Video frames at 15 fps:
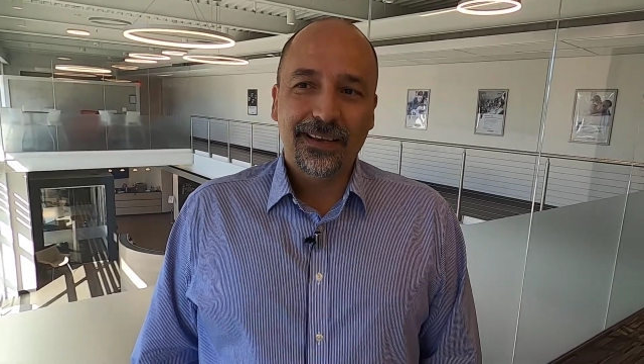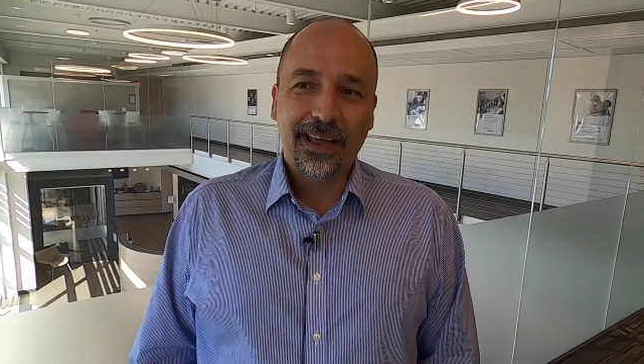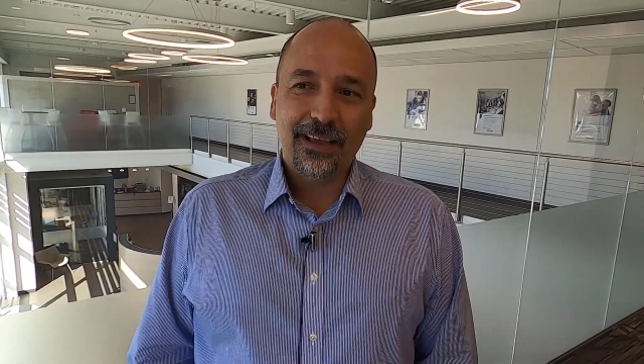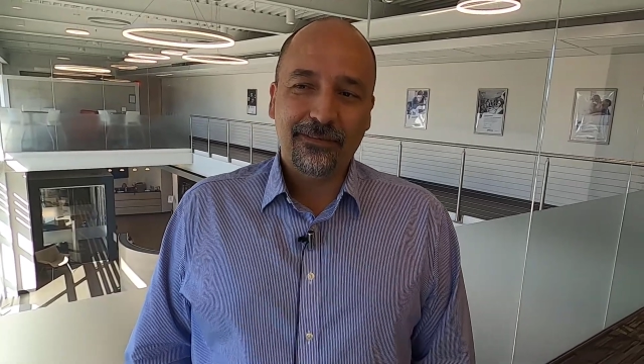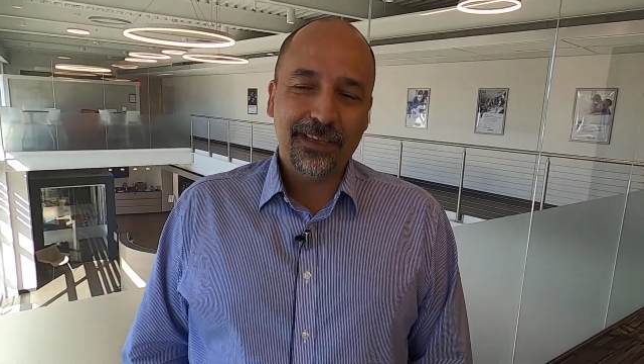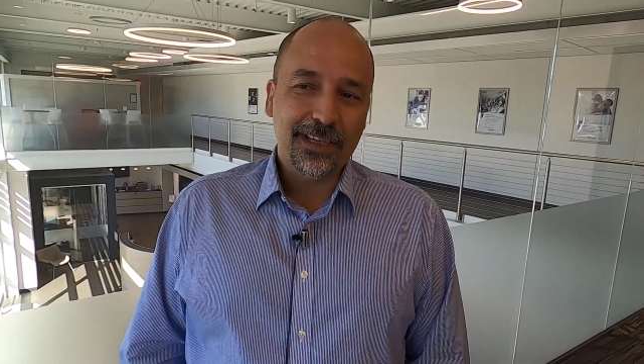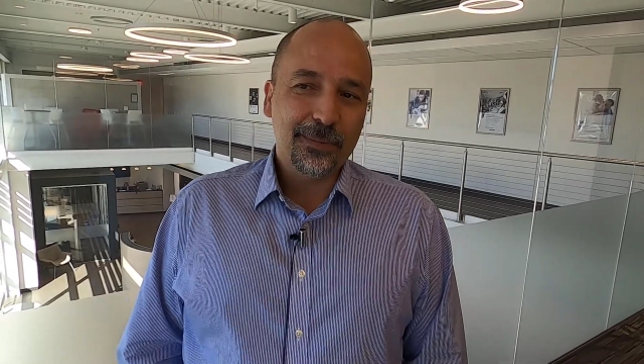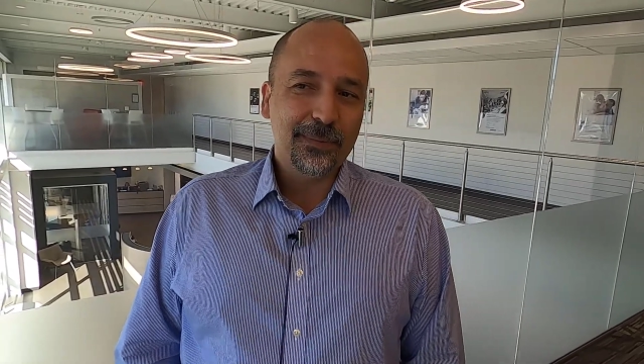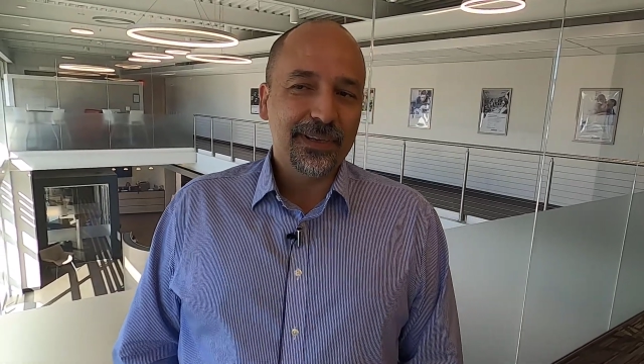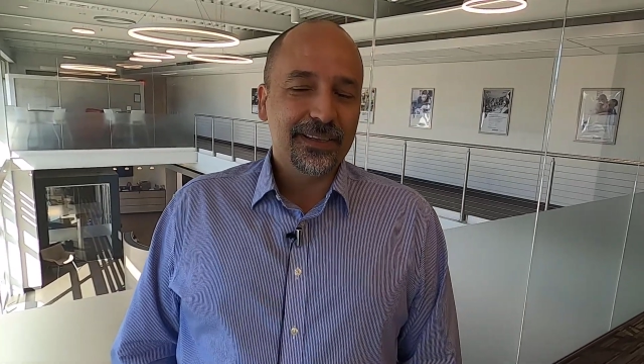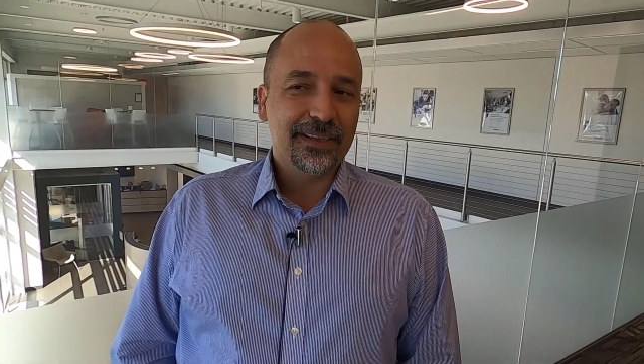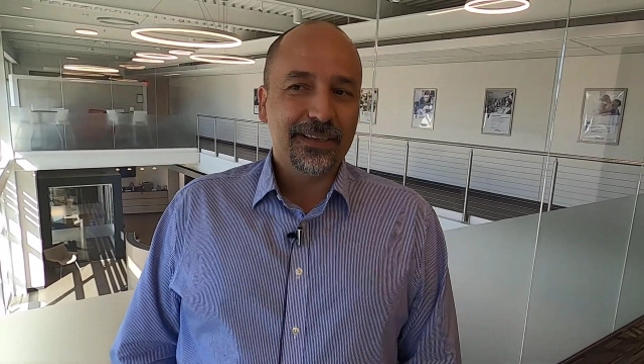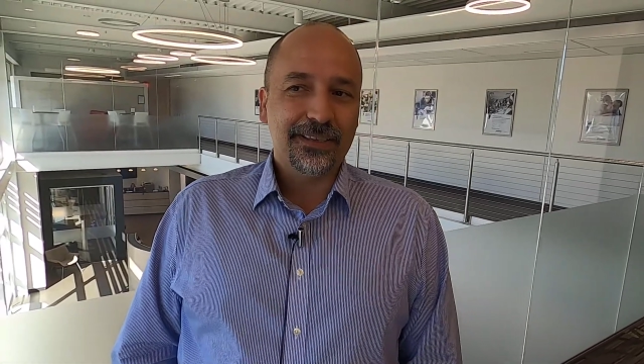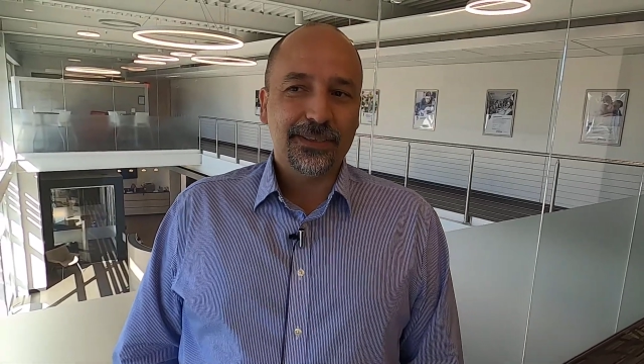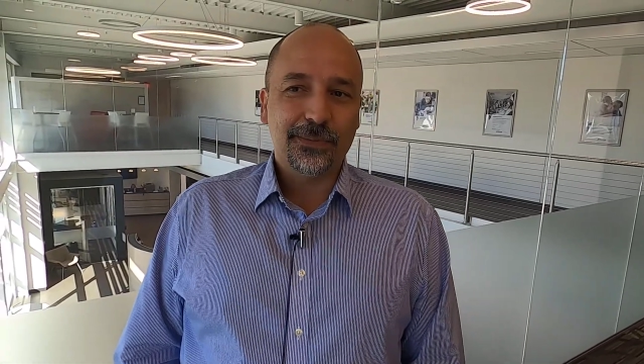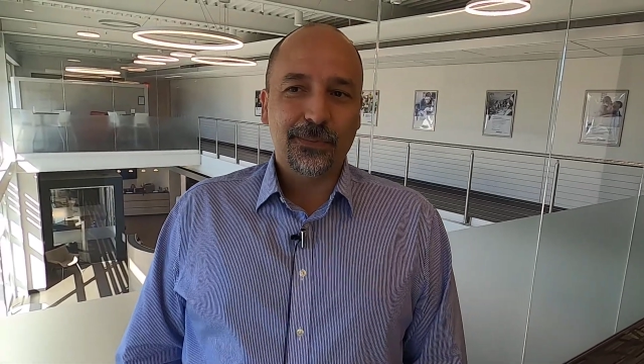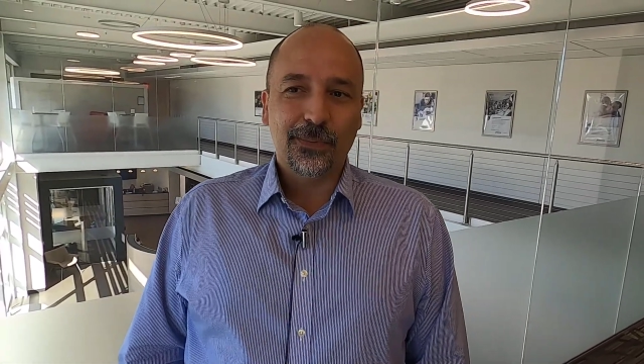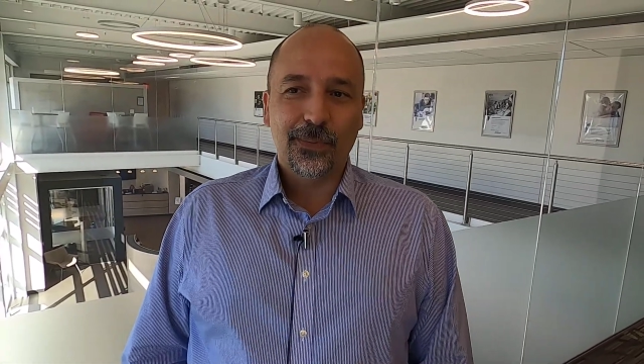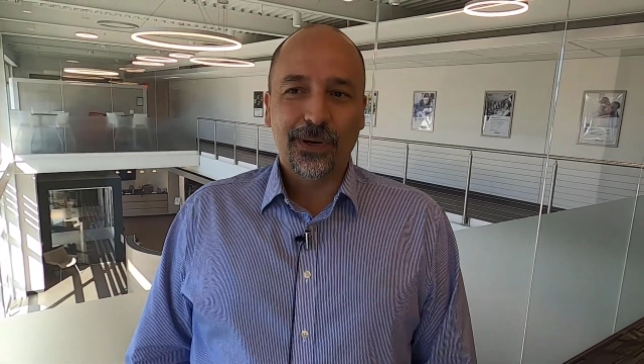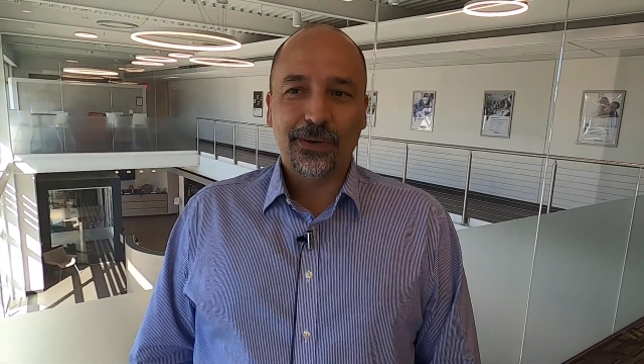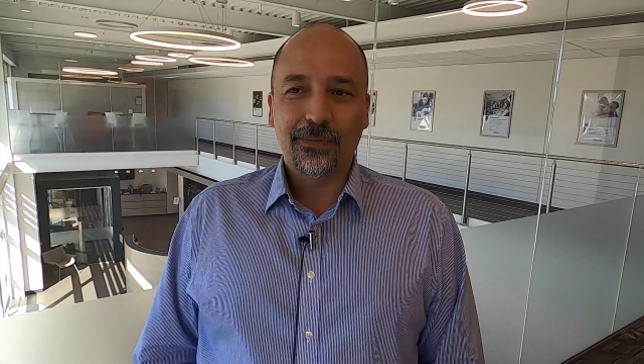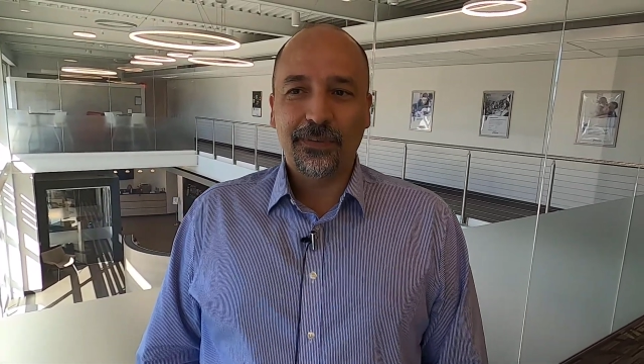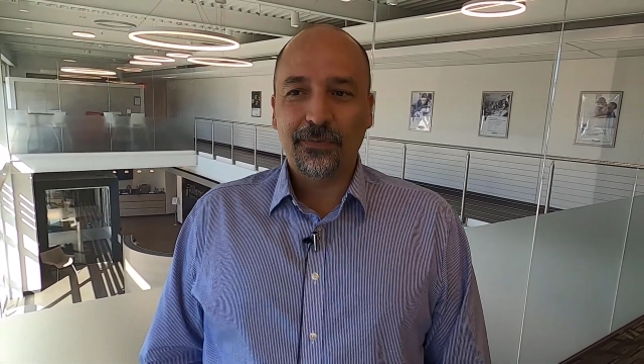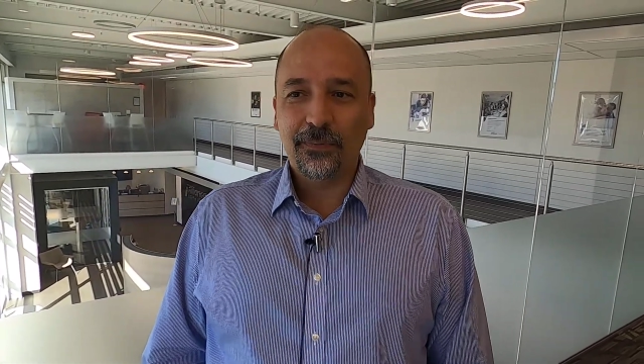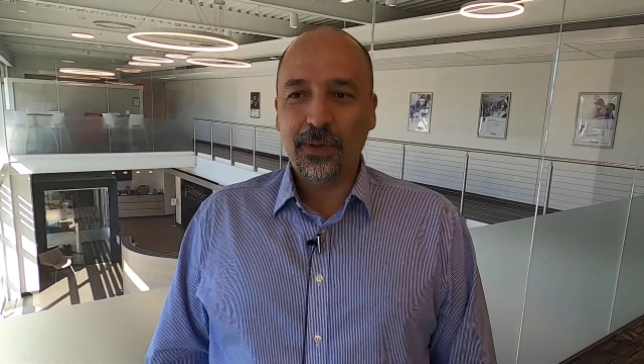having the ability to work with